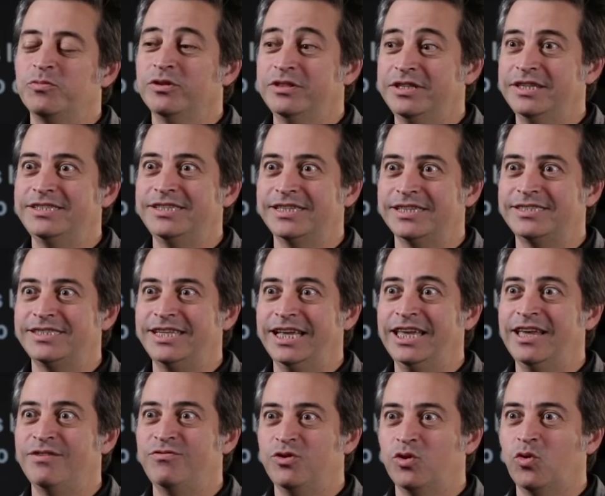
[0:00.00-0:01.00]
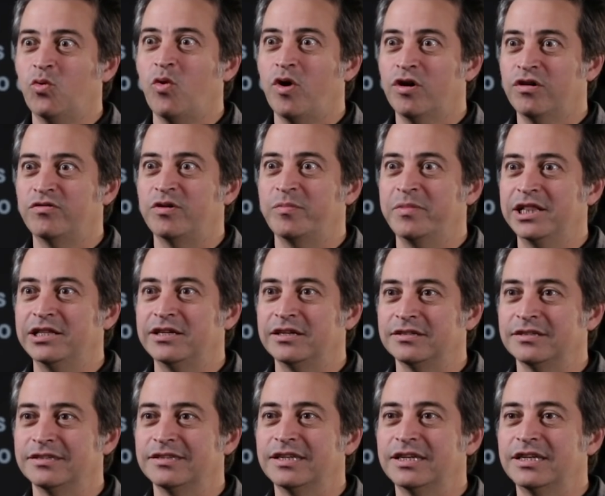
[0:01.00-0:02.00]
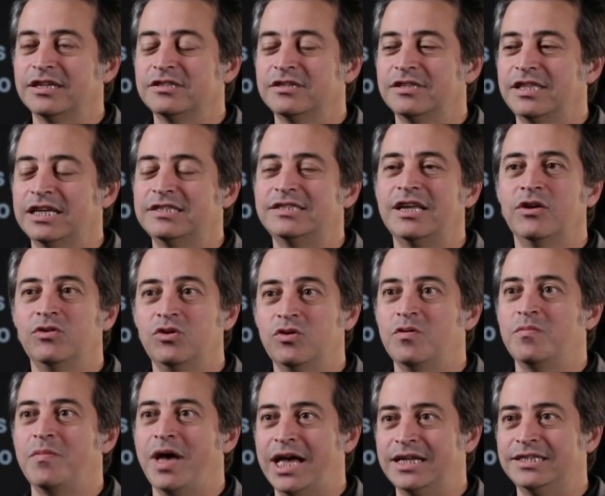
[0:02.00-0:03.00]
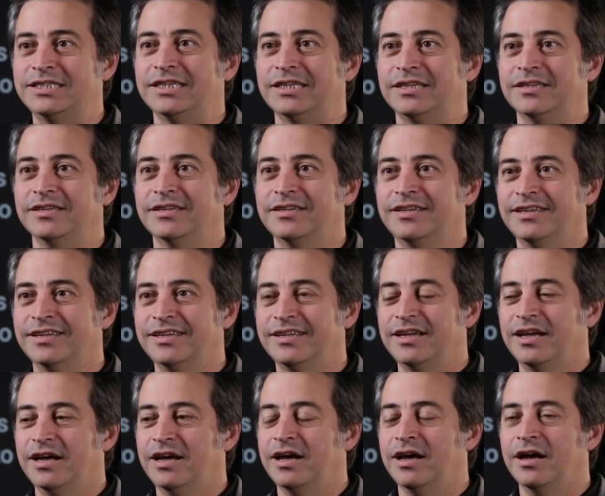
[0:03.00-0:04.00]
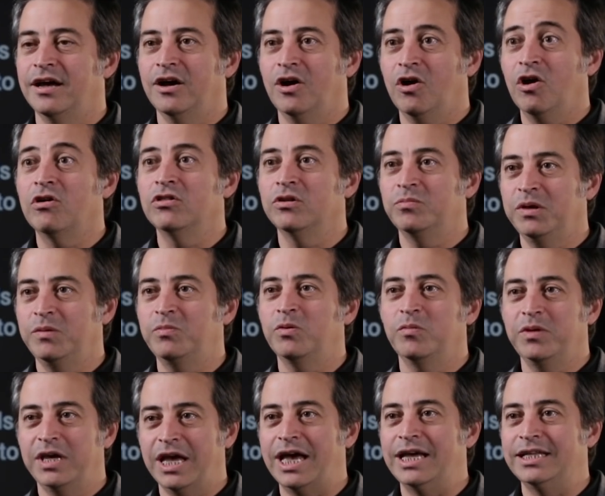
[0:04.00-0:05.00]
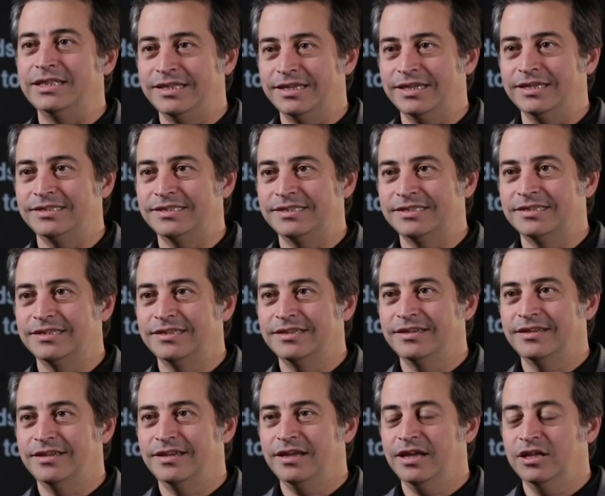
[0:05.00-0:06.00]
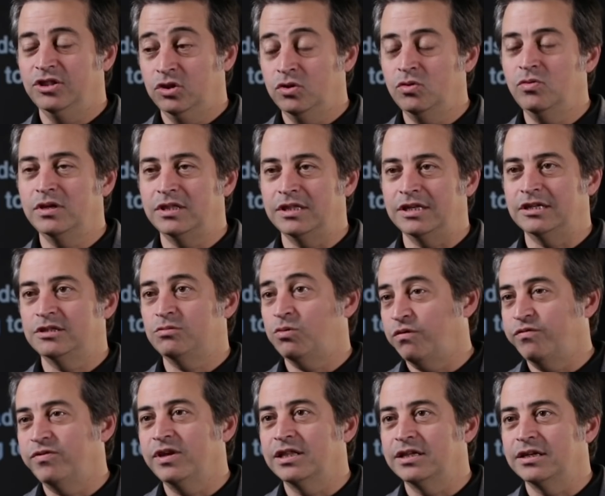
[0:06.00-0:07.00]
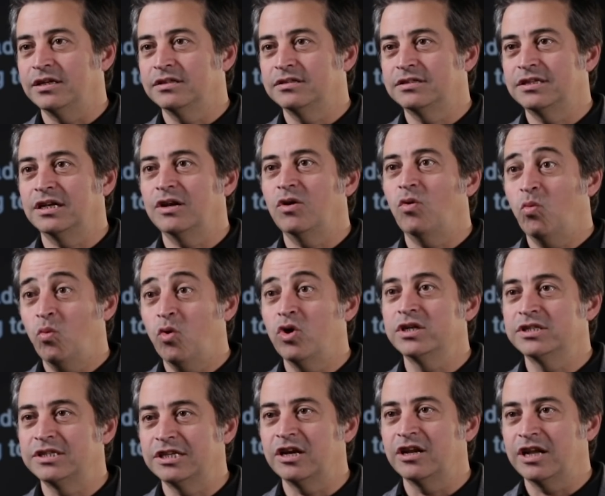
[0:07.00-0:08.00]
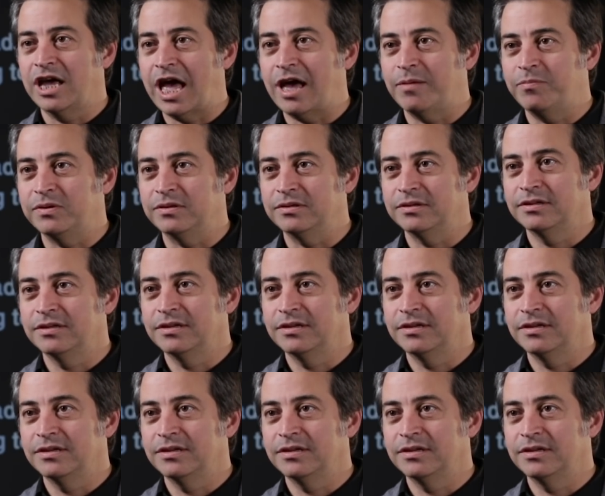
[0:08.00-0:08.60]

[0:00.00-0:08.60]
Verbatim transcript: Well, this is, they give you quarter of a million. So that's how you imagine uh, all the people behind this doing this were feeling, saying, What is it going to happen?